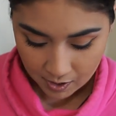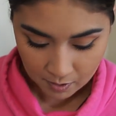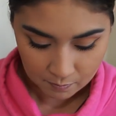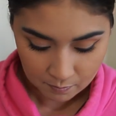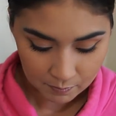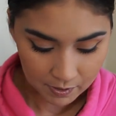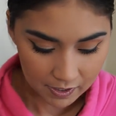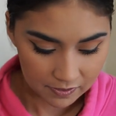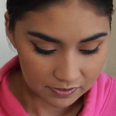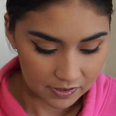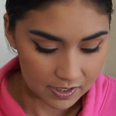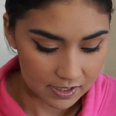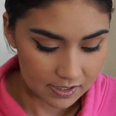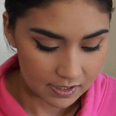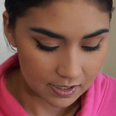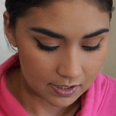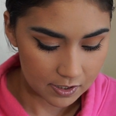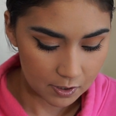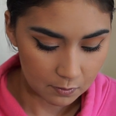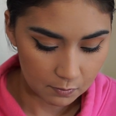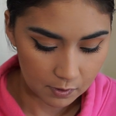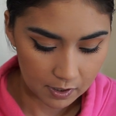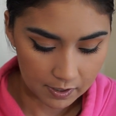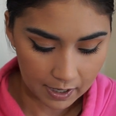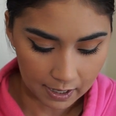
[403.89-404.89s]
but this is
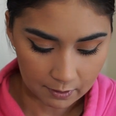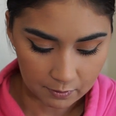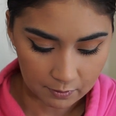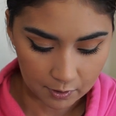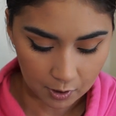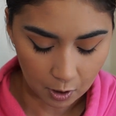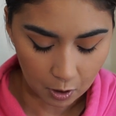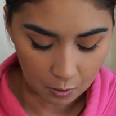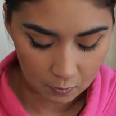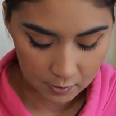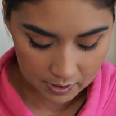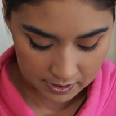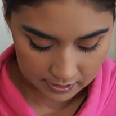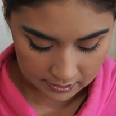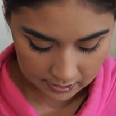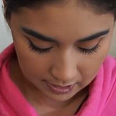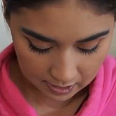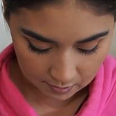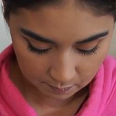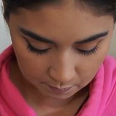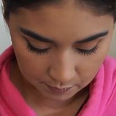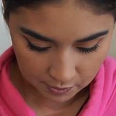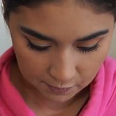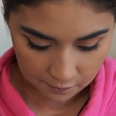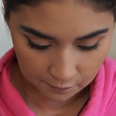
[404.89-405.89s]
the one I would always
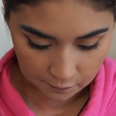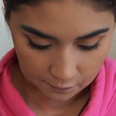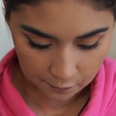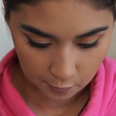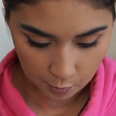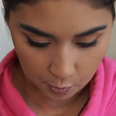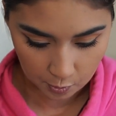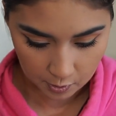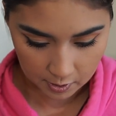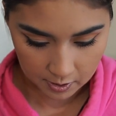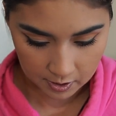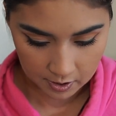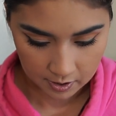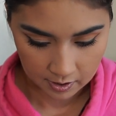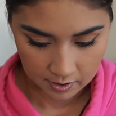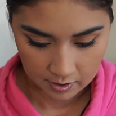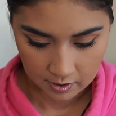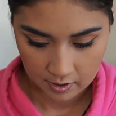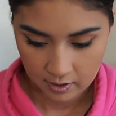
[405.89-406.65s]
get before